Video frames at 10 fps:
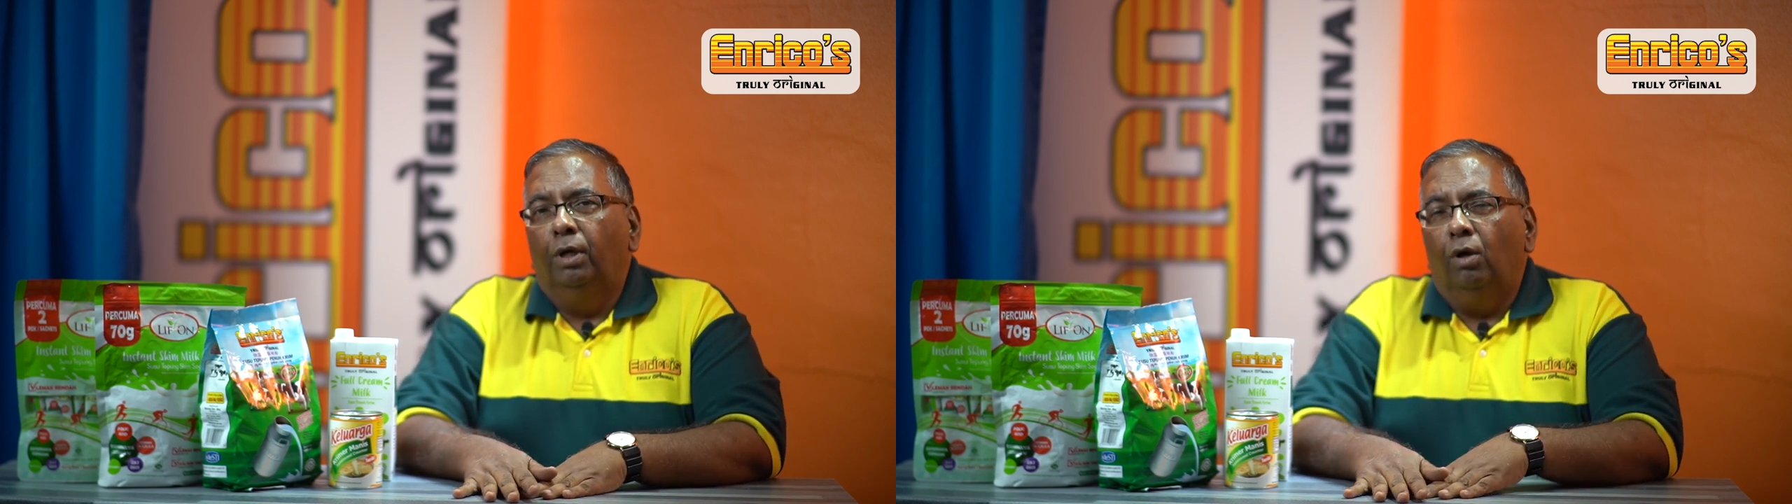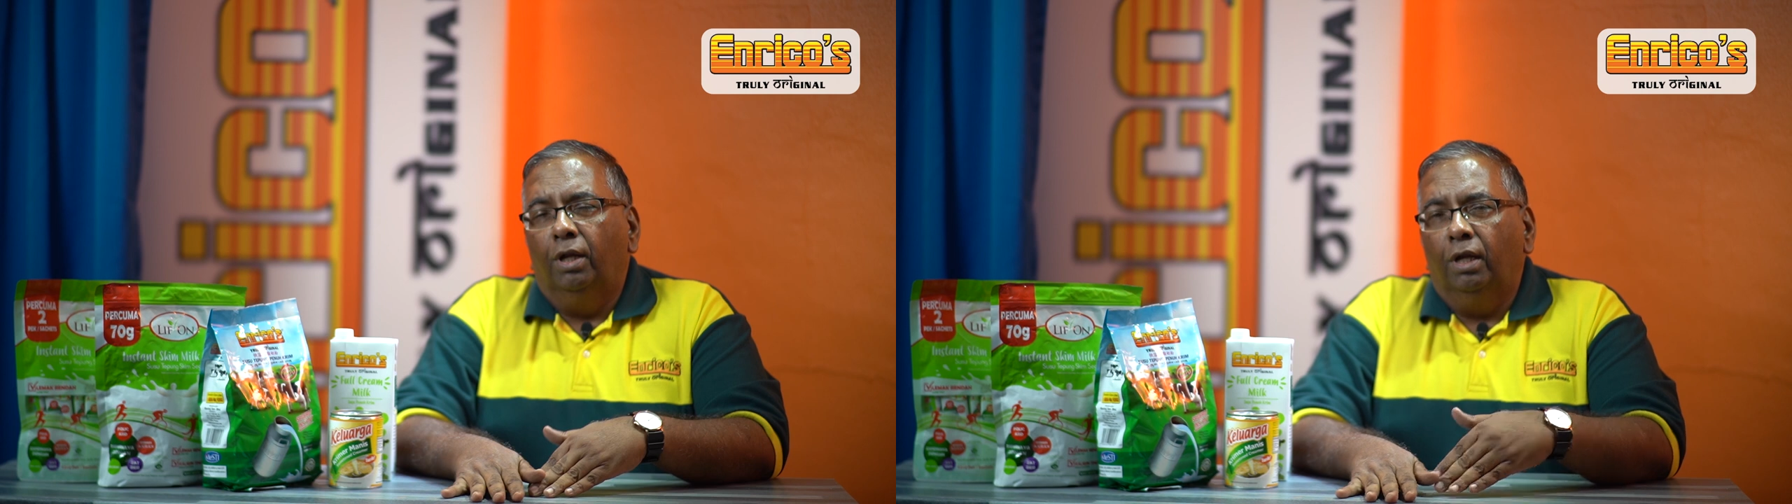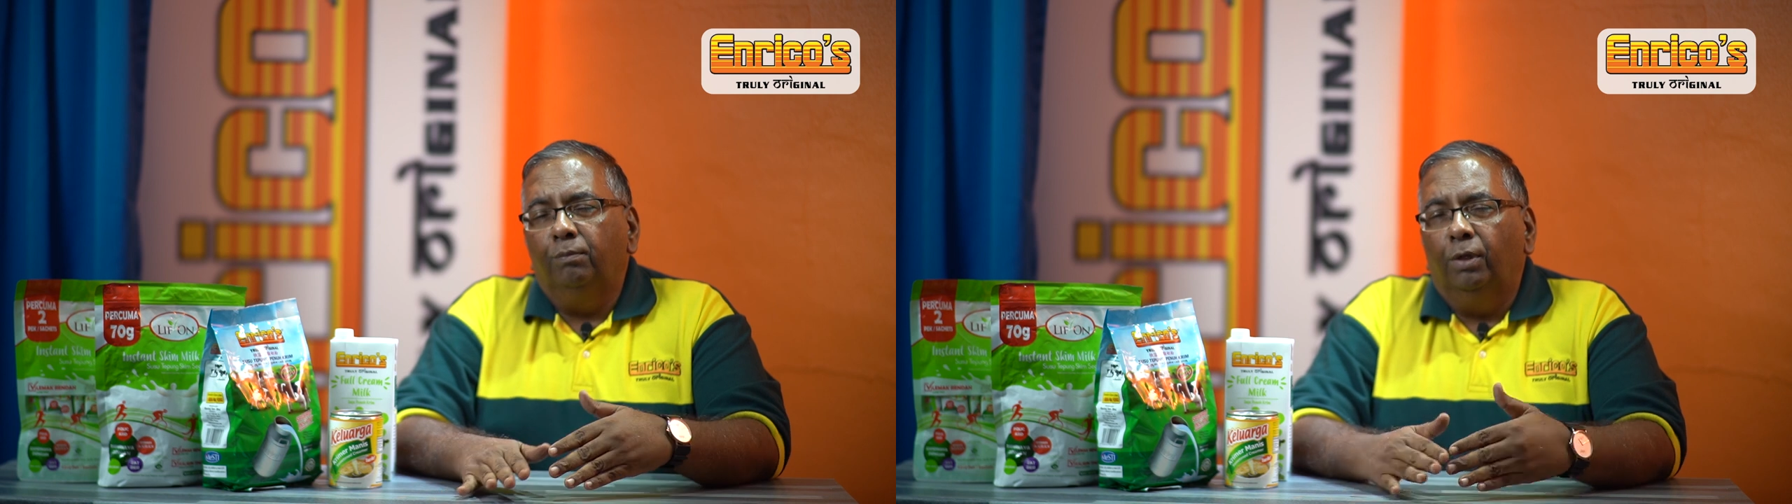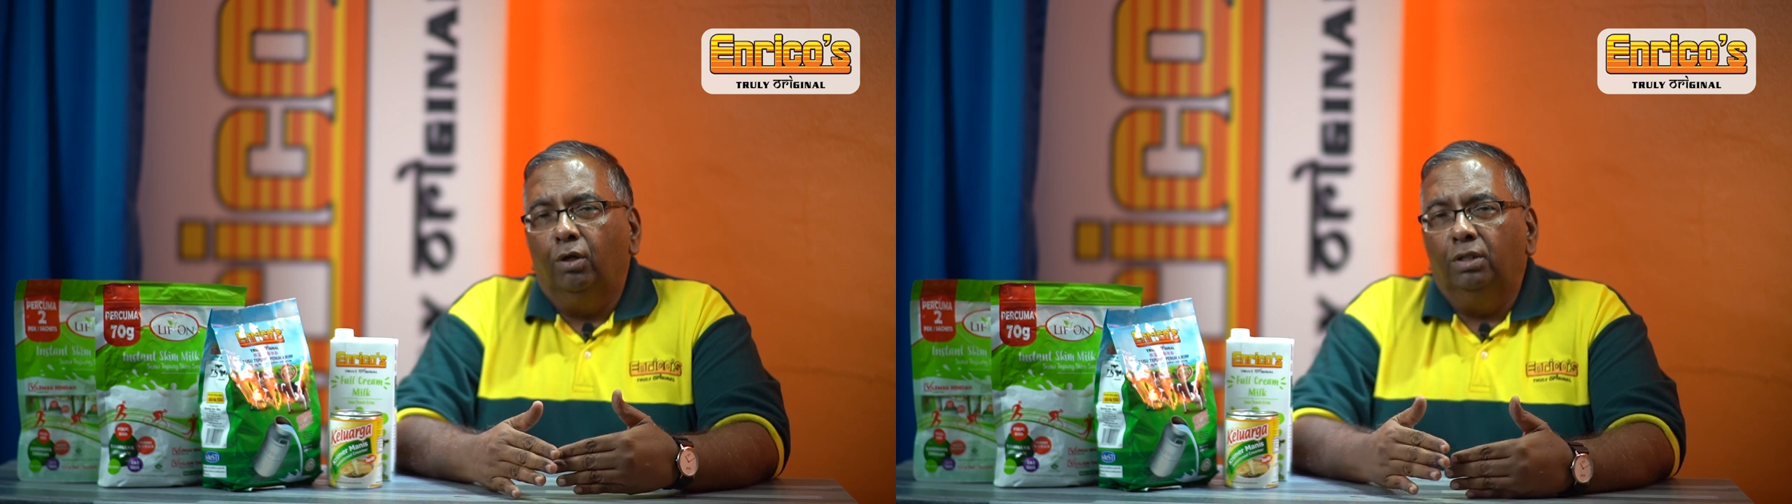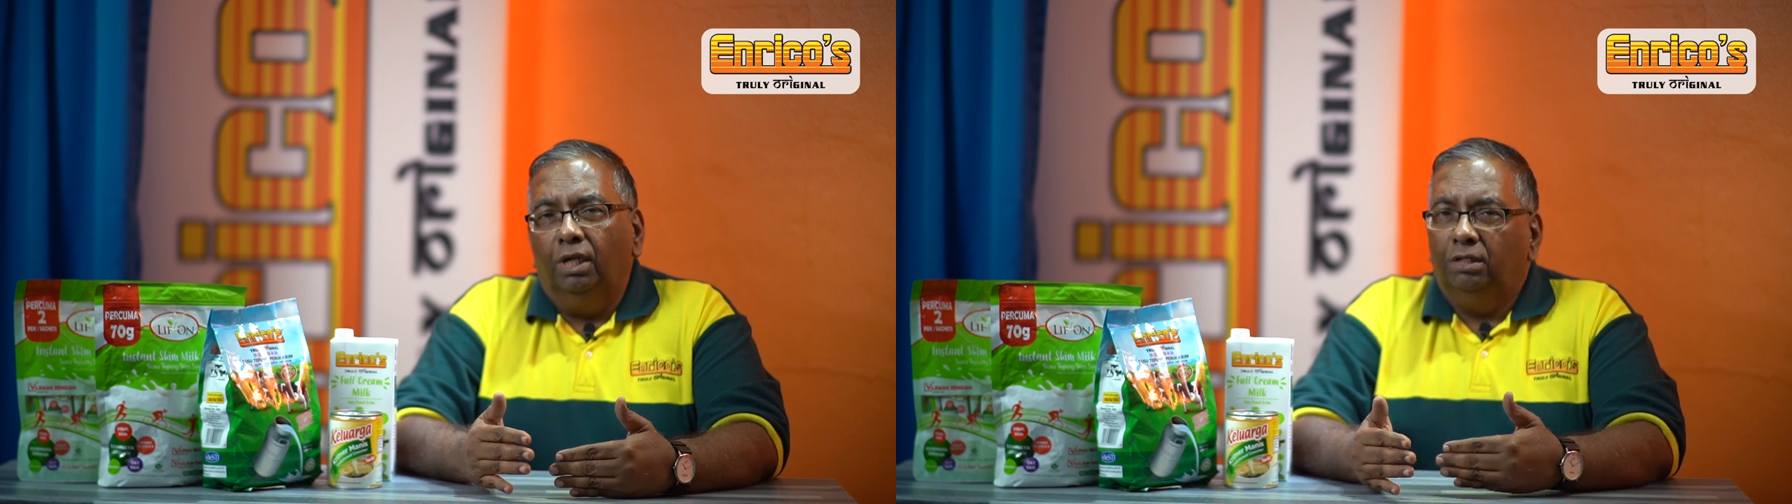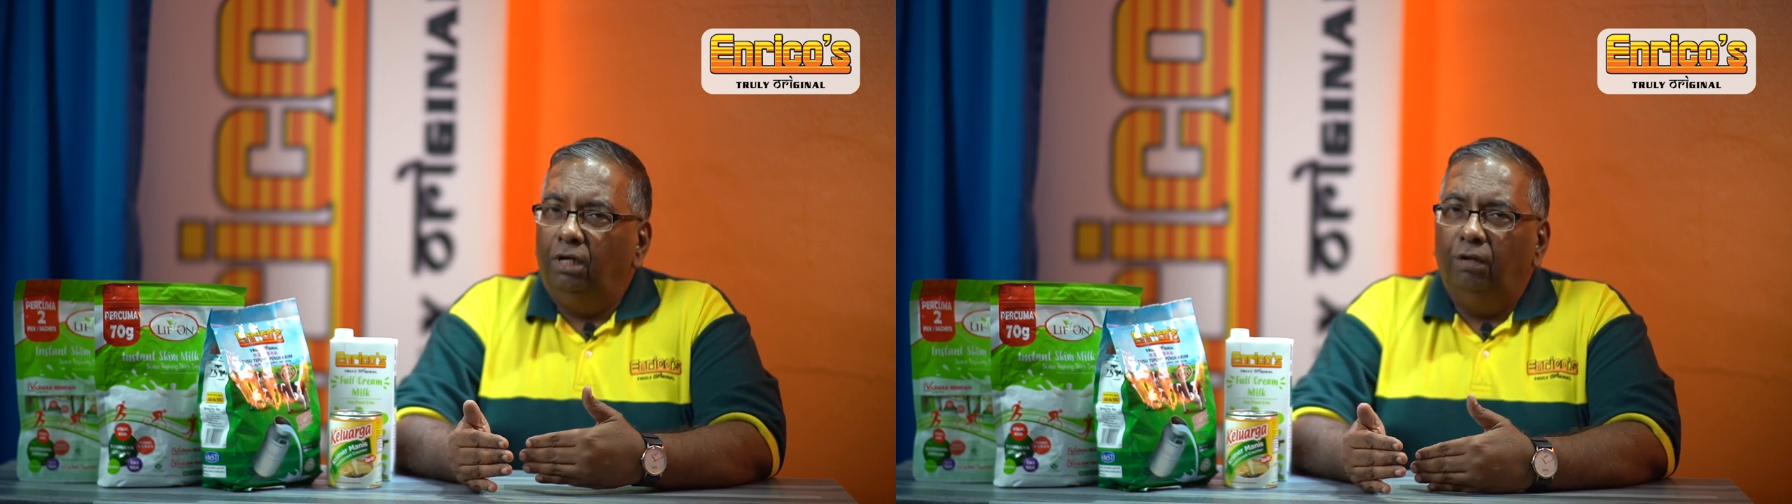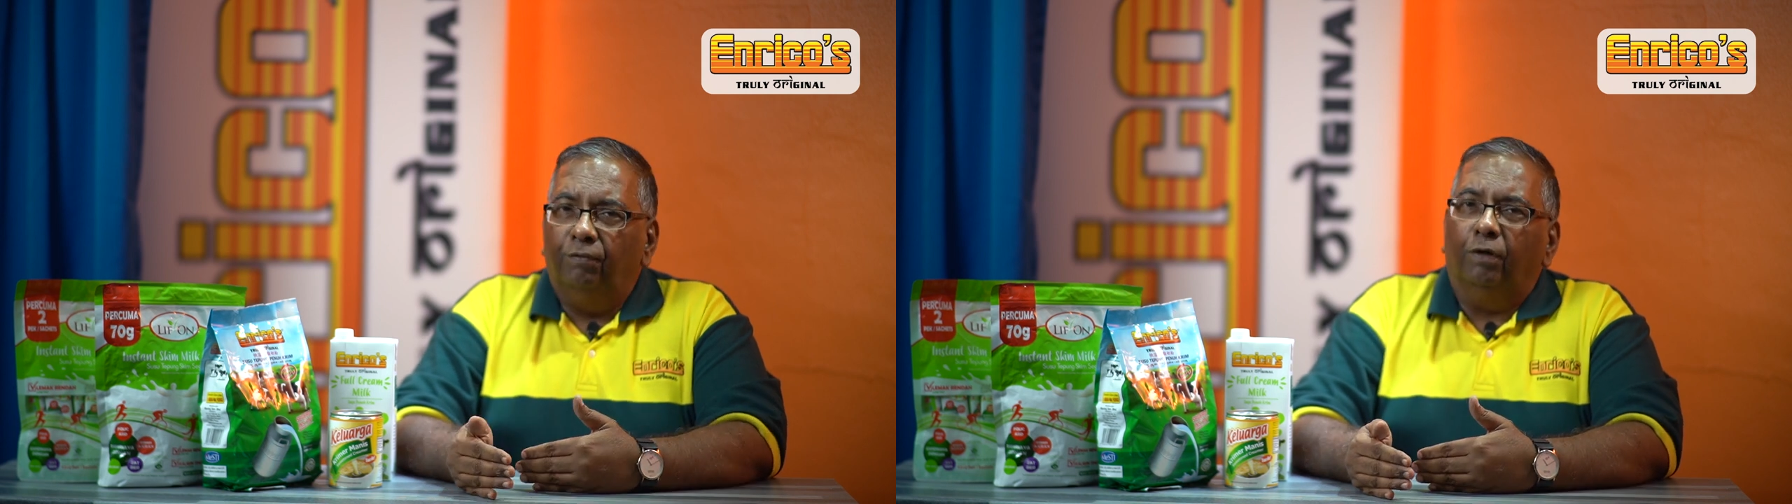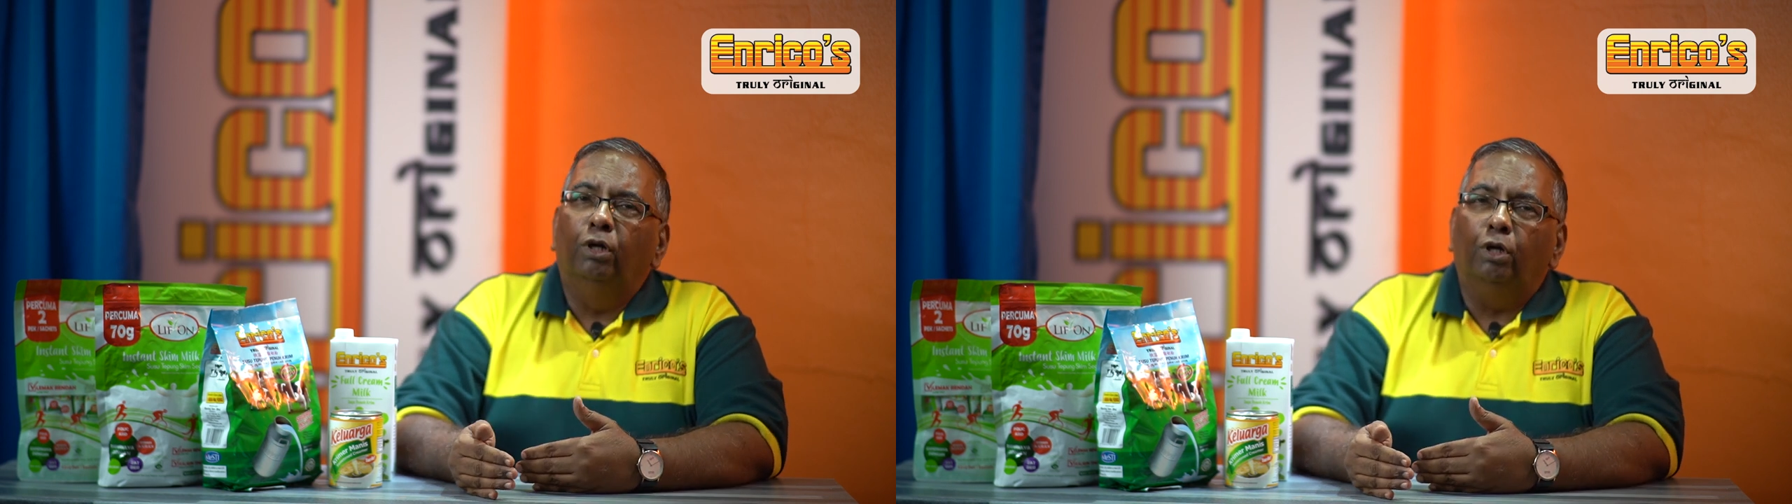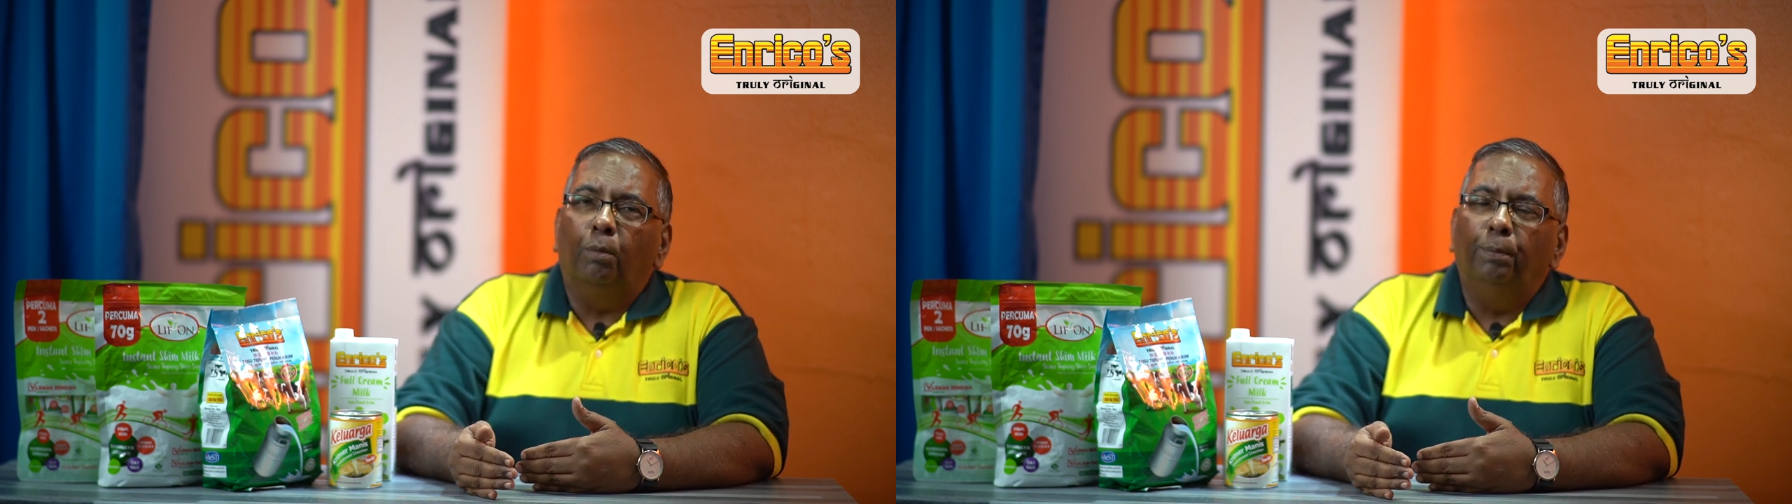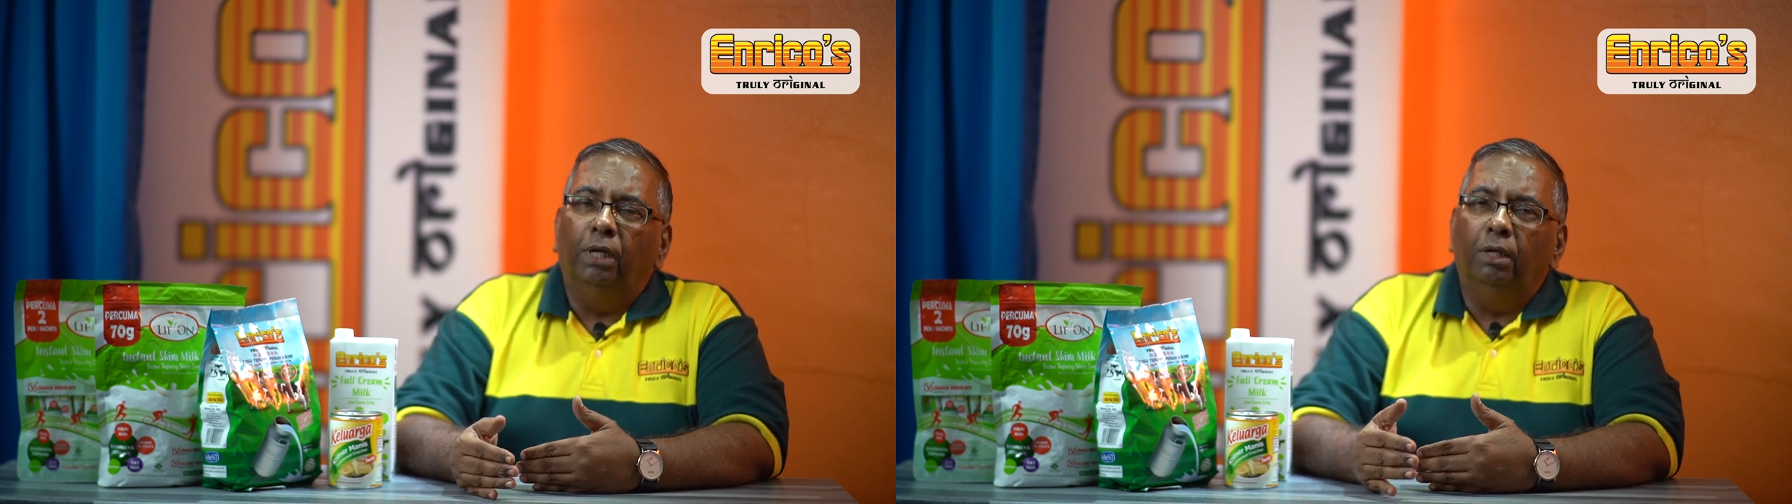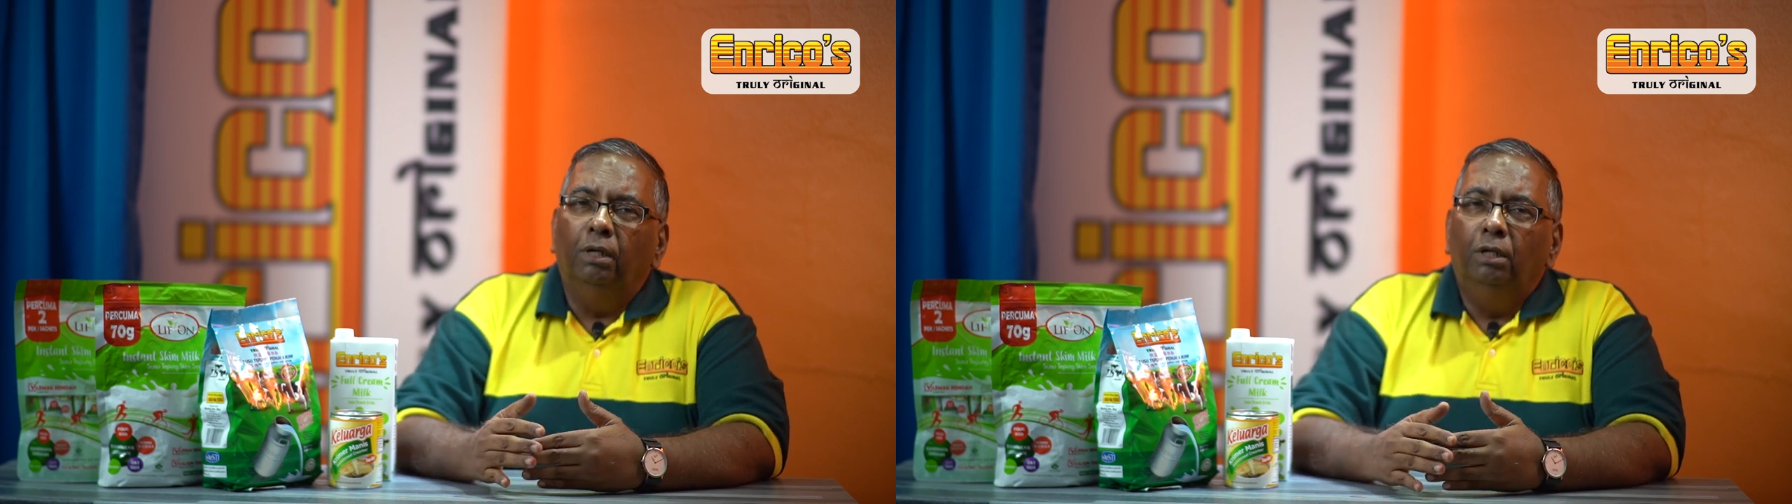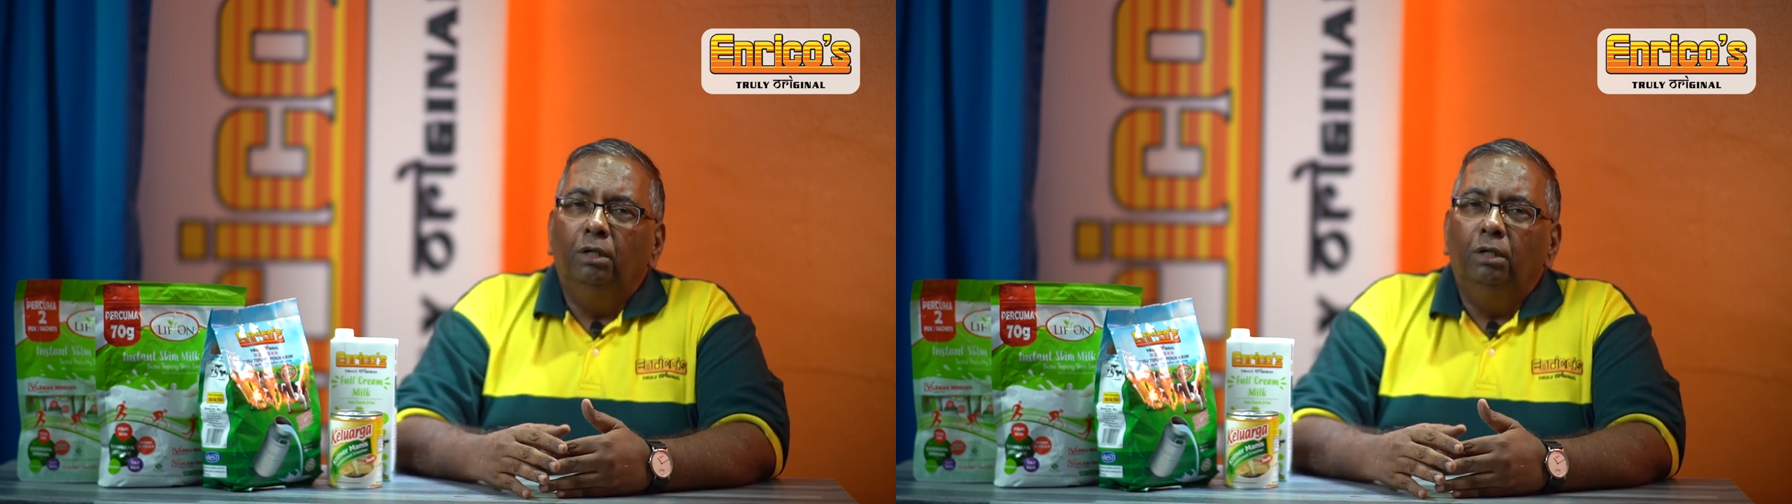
and all that because that's a different topic.